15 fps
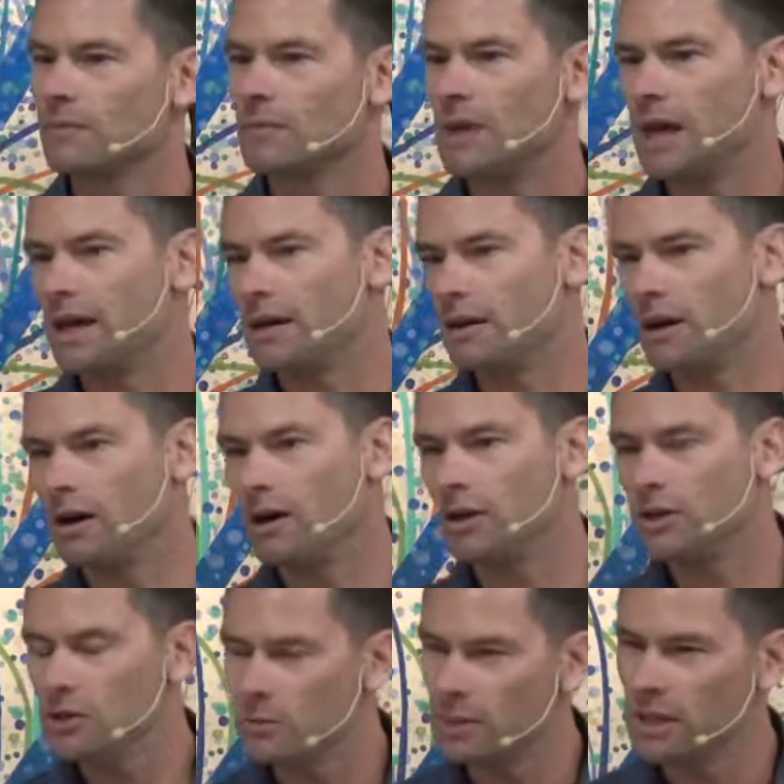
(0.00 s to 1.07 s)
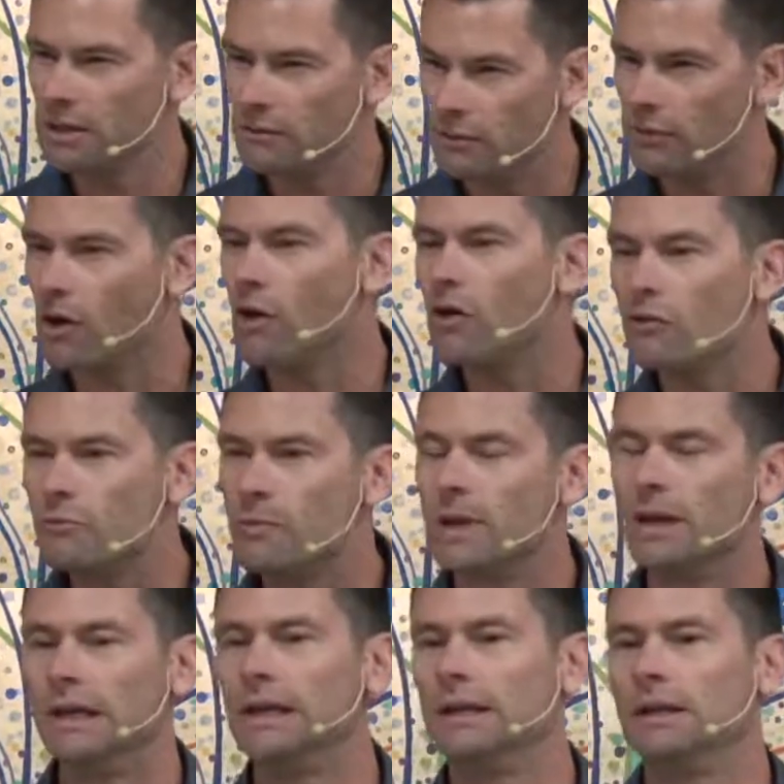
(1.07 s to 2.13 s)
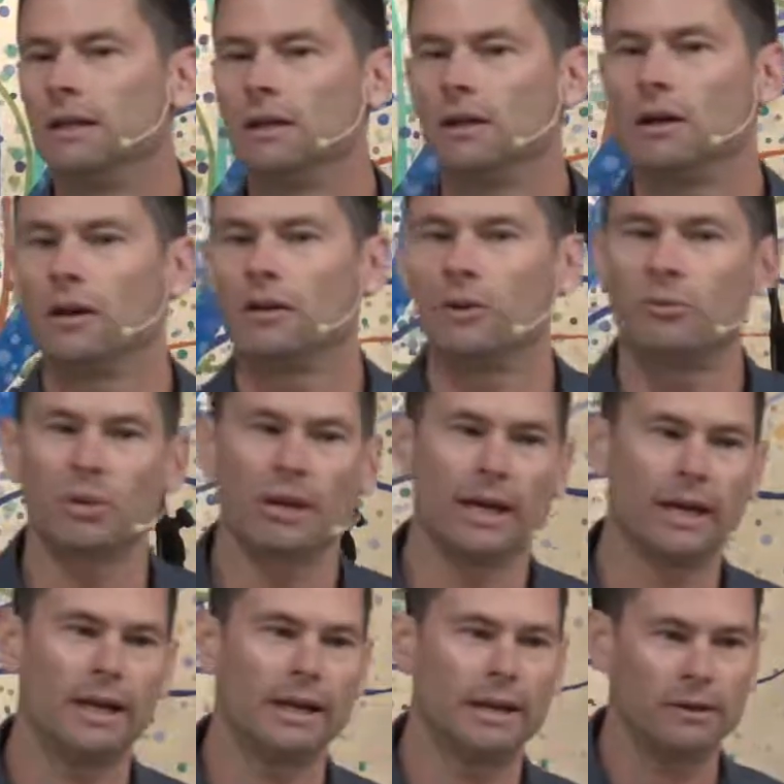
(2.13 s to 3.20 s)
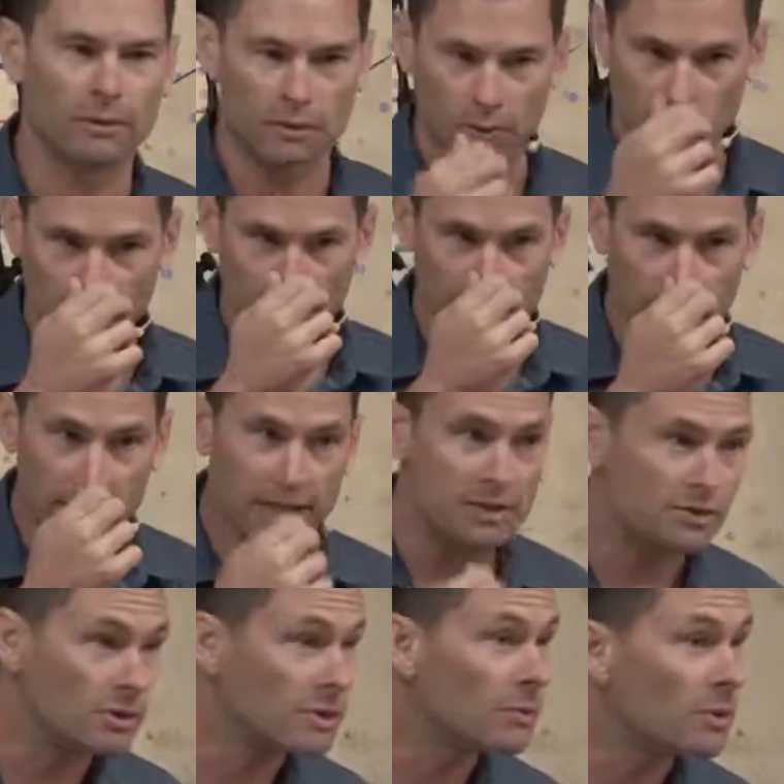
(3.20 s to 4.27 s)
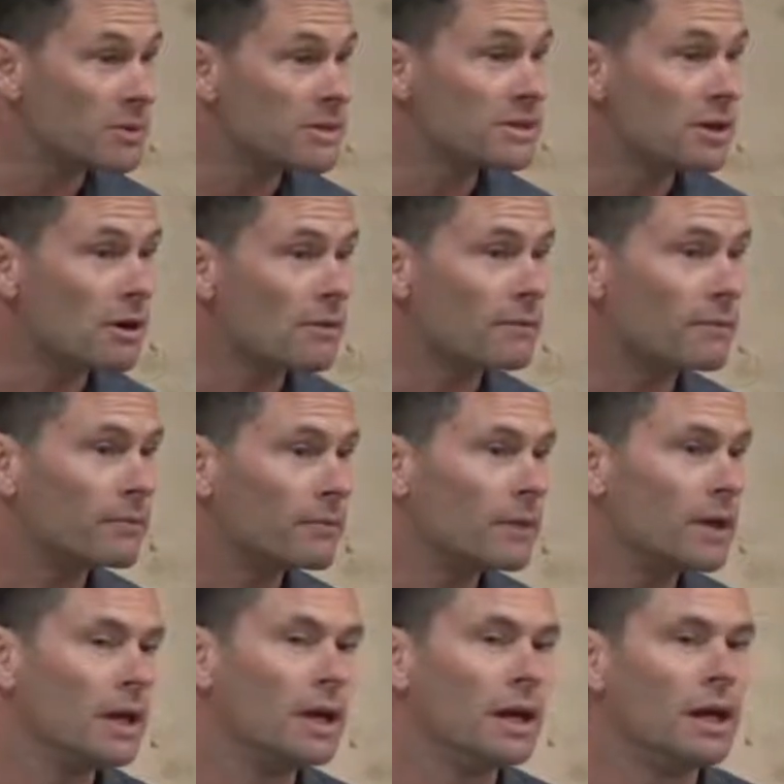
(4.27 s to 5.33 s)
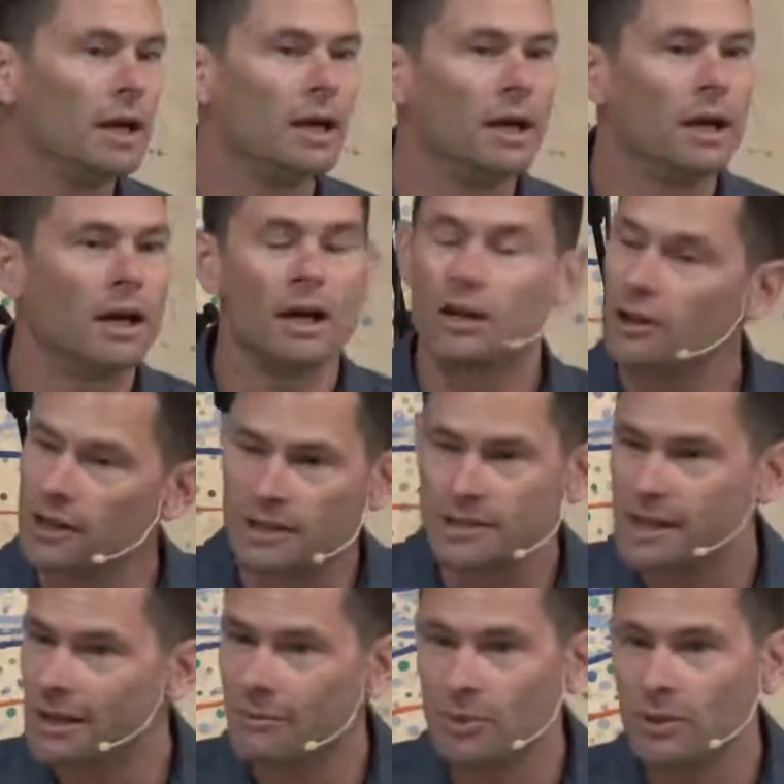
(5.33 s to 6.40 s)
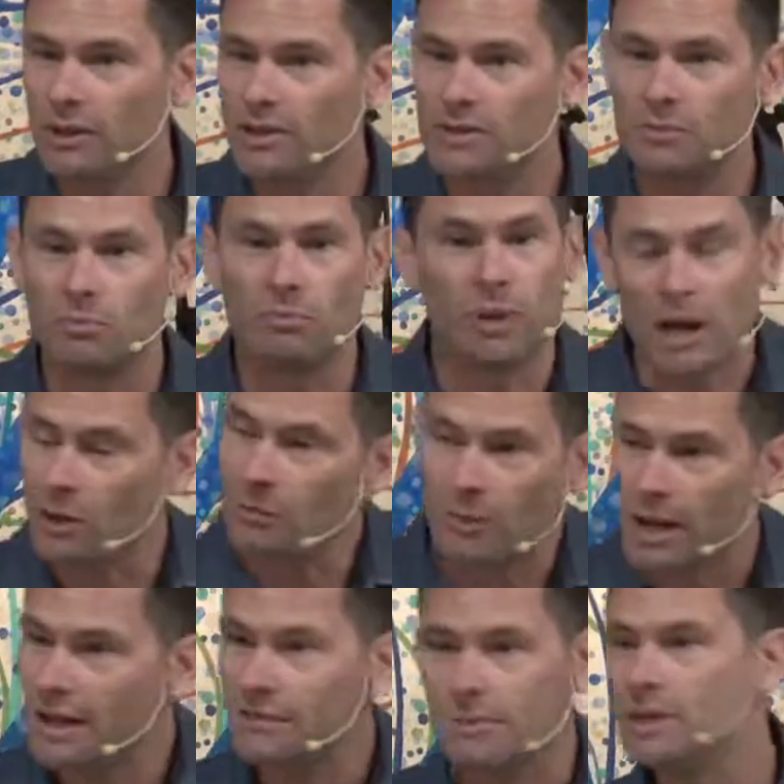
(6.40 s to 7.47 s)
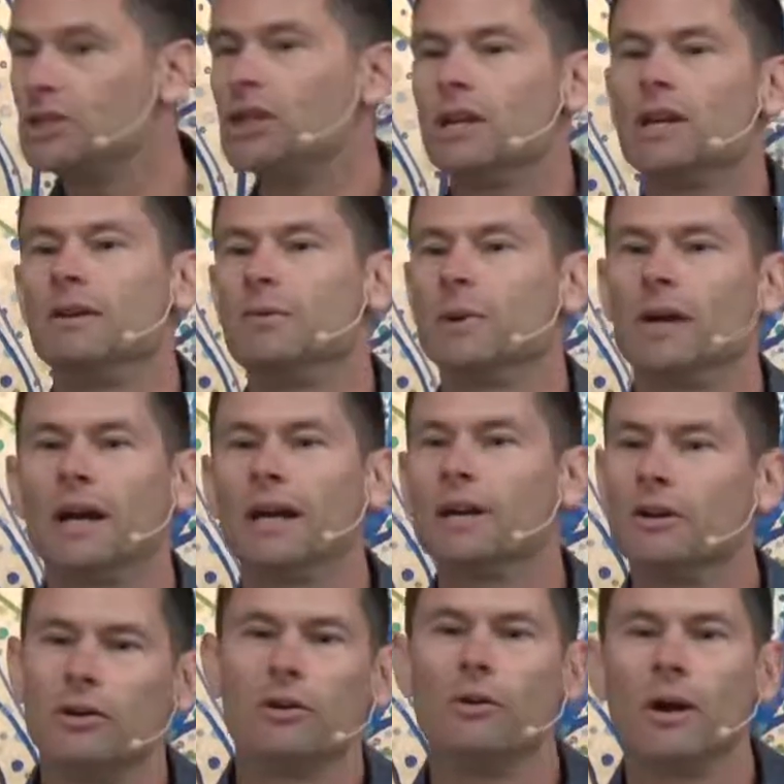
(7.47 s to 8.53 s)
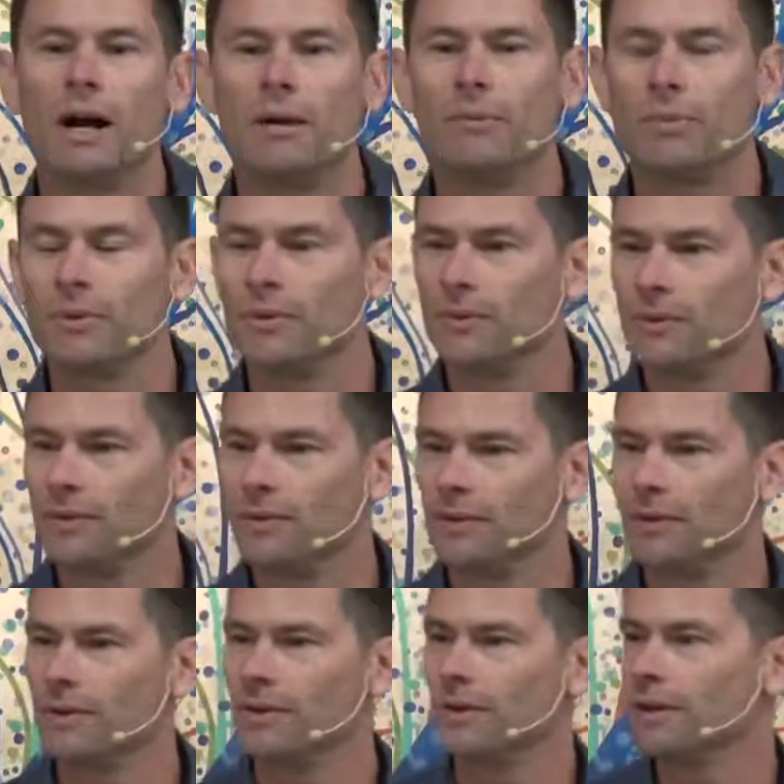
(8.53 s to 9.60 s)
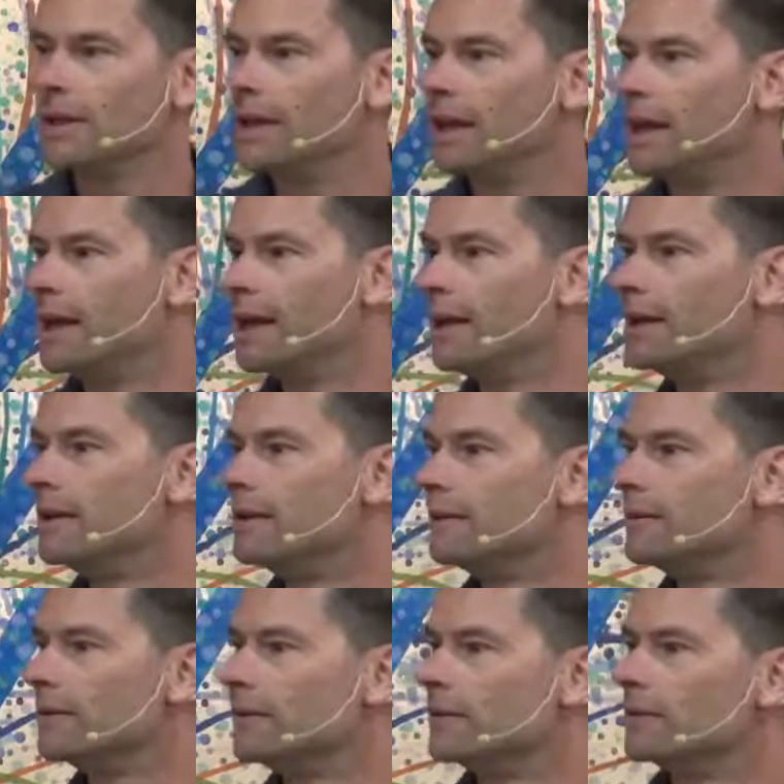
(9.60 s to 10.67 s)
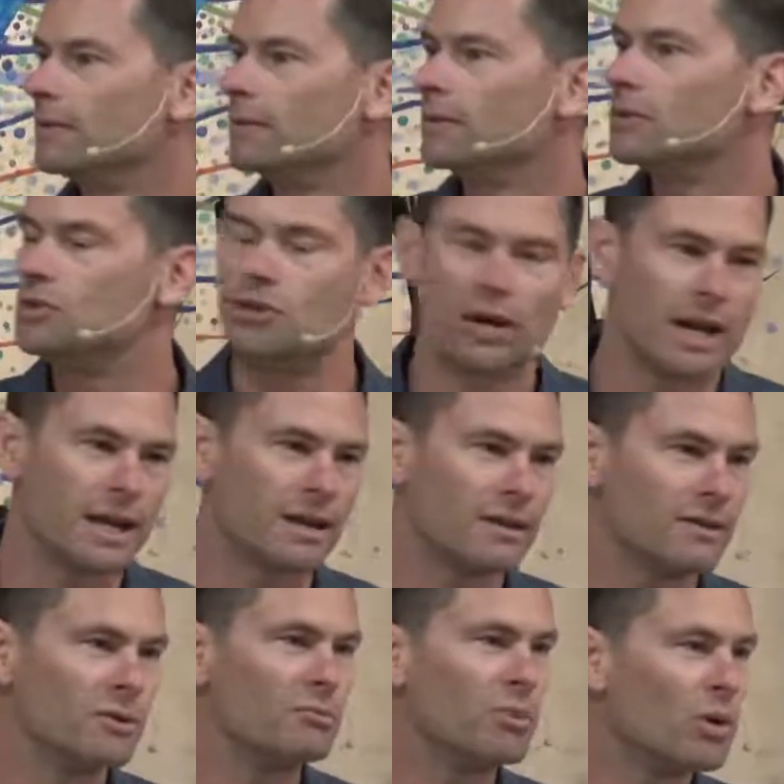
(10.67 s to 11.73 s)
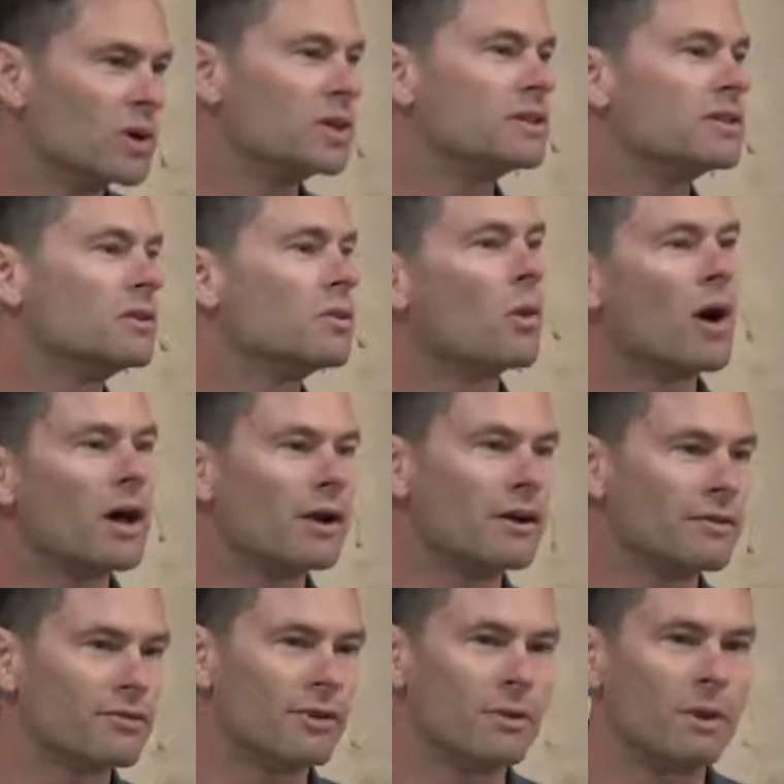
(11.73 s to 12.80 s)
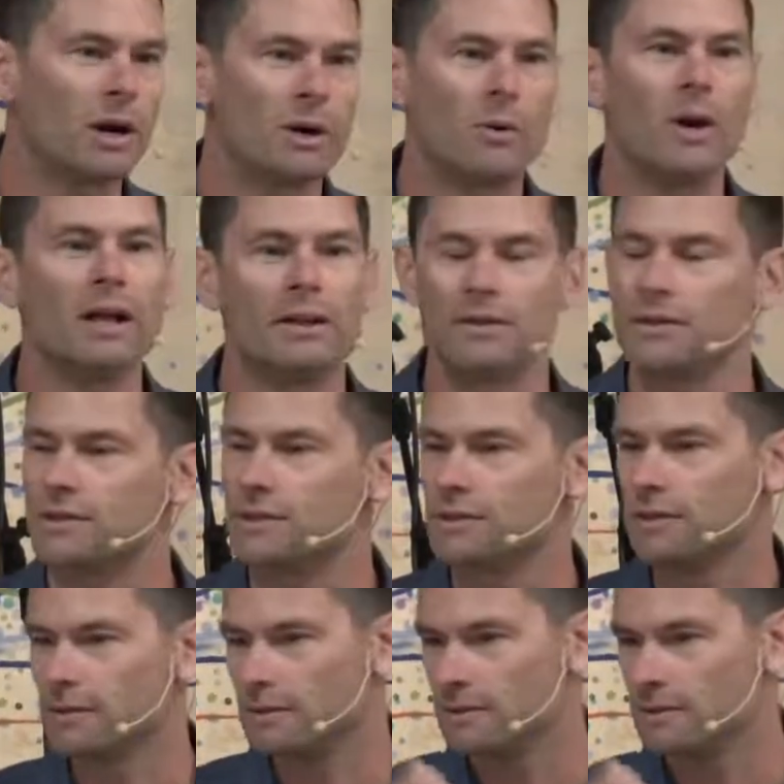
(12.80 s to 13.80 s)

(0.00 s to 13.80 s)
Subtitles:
That our human involvement on the planet, we're beginning to reap what we sow. A good example is Belmont, Michigan, where I grew up and drank the poisoned water from our wells.